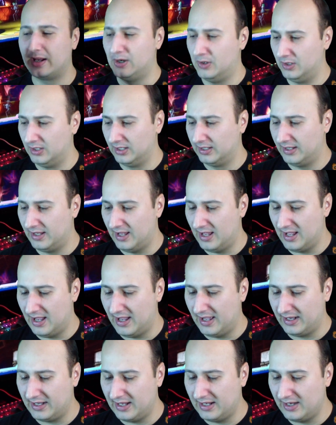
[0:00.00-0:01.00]
at all.
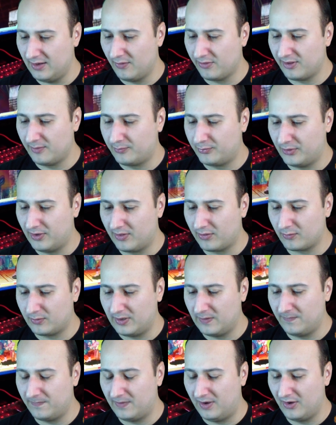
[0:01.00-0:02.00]
I kind of use the print
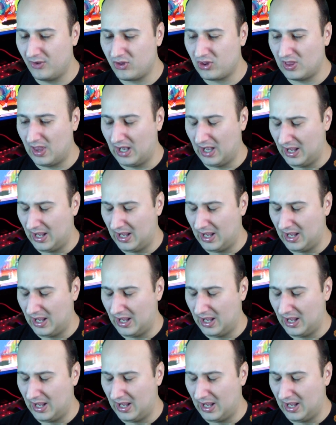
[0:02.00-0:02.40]
screen function a